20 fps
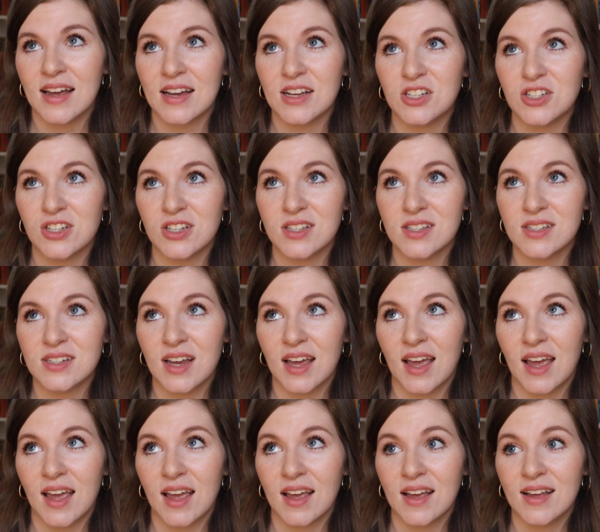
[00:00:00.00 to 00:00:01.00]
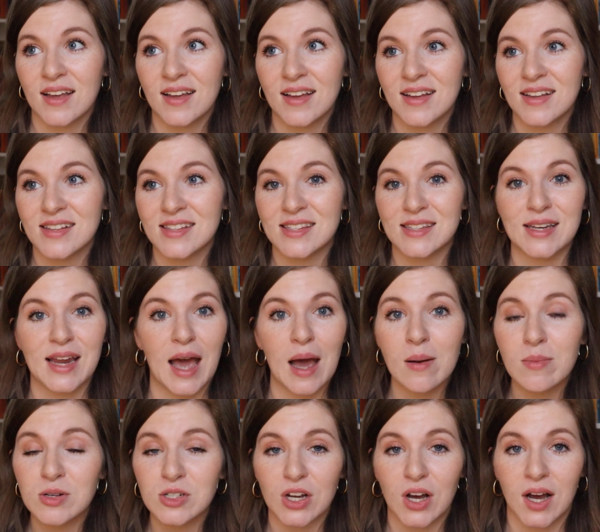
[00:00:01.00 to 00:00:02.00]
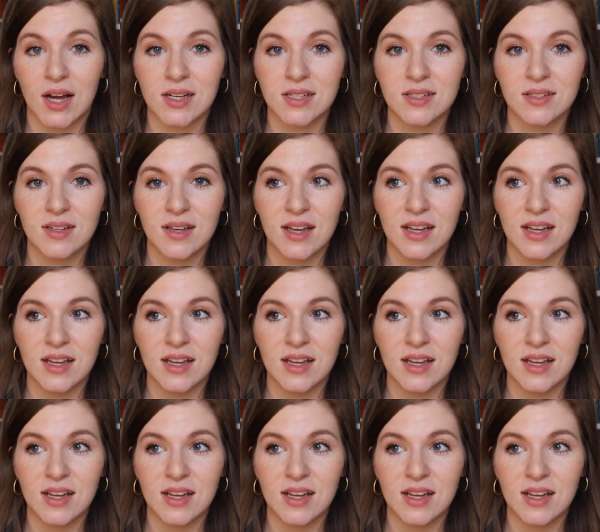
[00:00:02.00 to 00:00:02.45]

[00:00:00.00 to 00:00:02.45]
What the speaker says: it's just a snapshot.